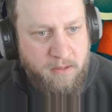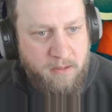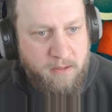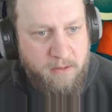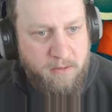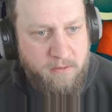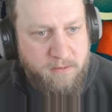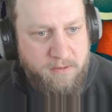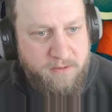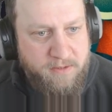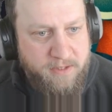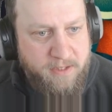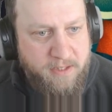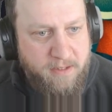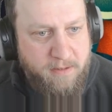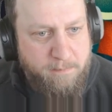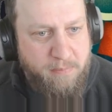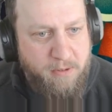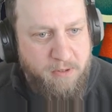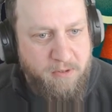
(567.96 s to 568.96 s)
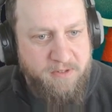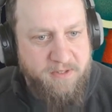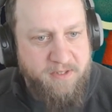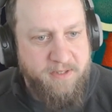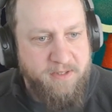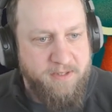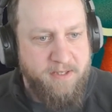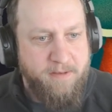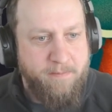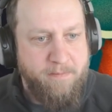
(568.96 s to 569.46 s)
Consider posting
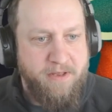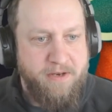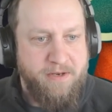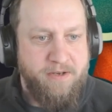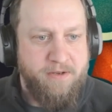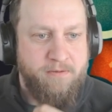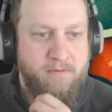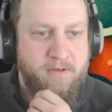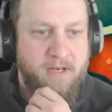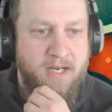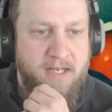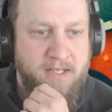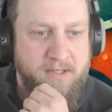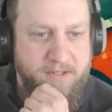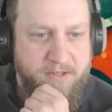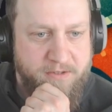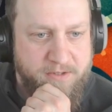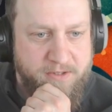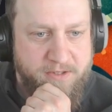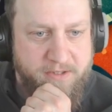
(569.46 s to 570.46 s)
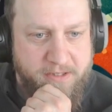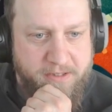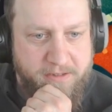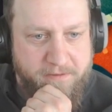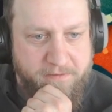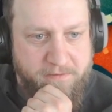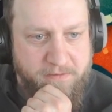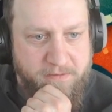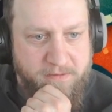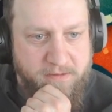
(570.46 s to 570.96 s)
something new. Ask
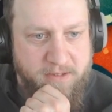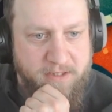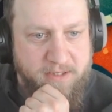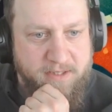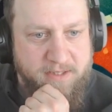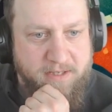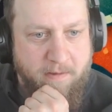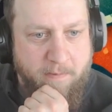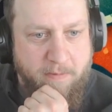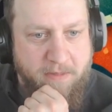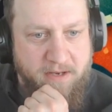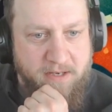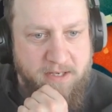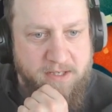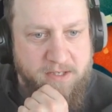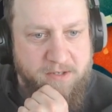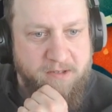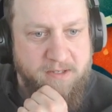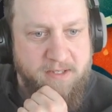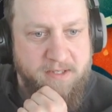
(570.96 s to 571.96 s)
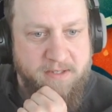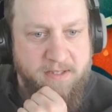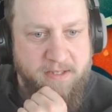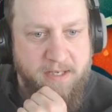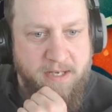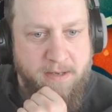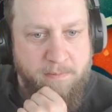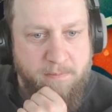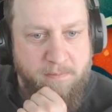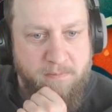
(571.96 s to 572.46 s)
yourself, did something interesting
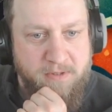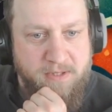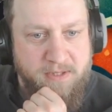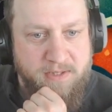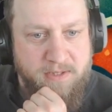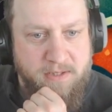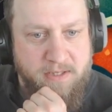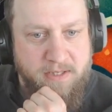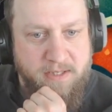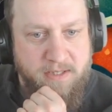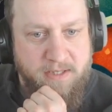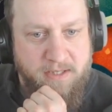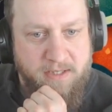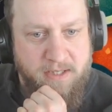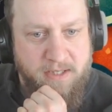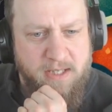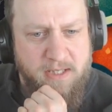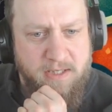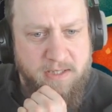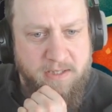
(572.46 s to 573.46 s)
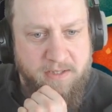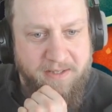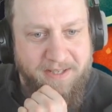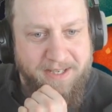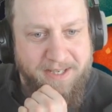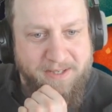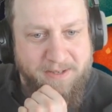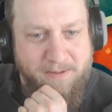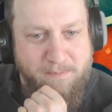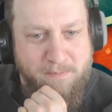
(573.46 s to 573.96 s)
happen recently that
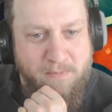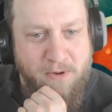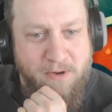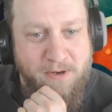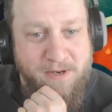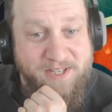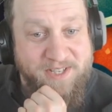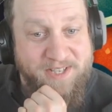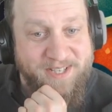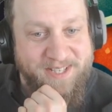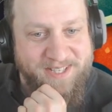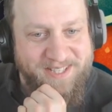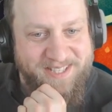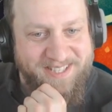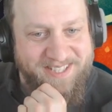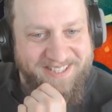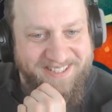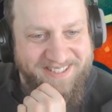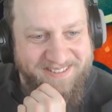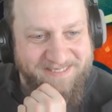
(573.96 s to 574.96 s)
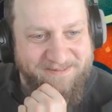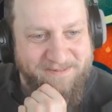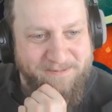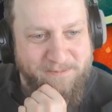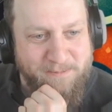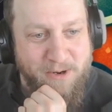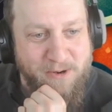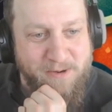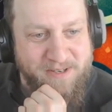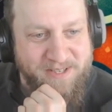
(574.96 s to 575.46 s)
other Maltese
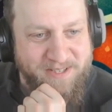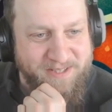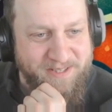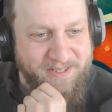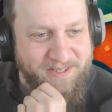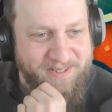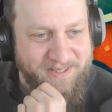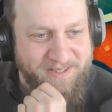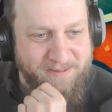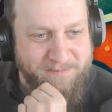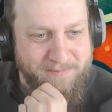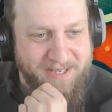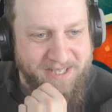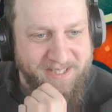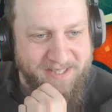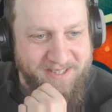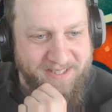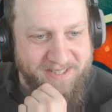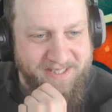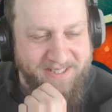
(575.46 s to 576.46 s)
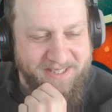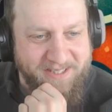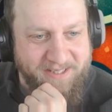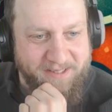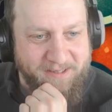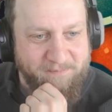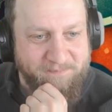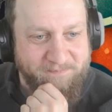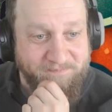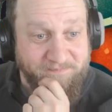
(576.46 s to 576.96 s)
might like?
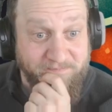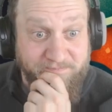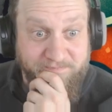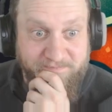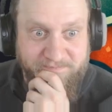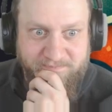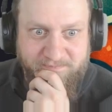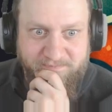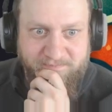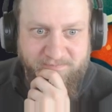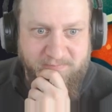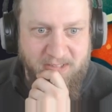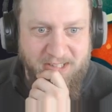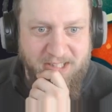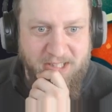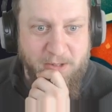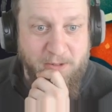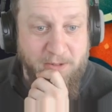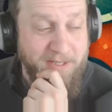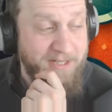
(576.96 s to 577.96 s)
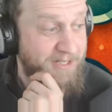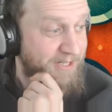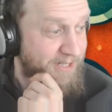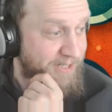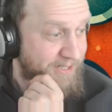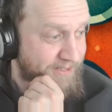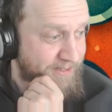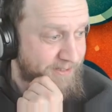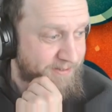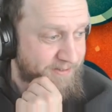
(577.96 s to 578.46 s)

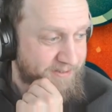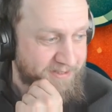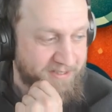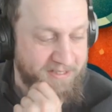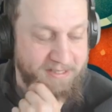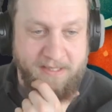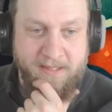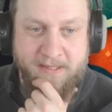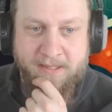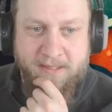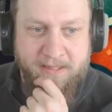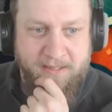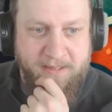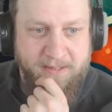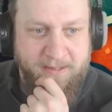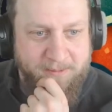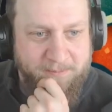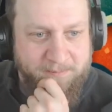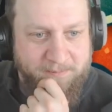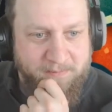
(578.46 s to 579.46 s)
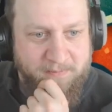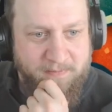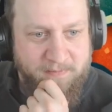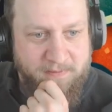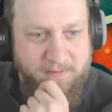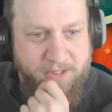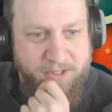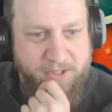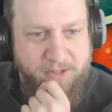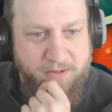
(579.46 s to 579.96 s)
Okay.
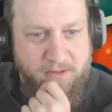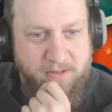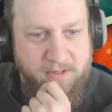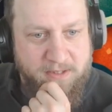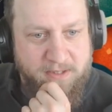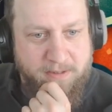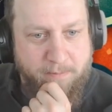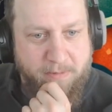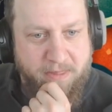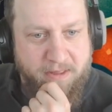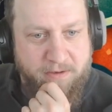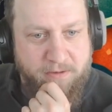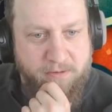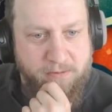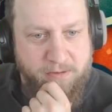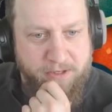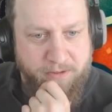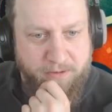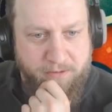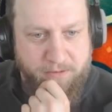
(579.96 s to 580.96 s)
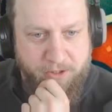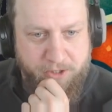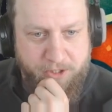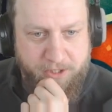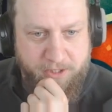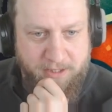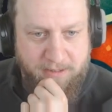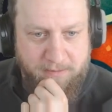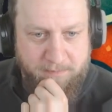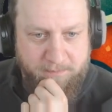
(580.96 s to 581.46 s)
Did you learn something cool you could
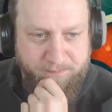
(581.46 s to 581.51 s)
share?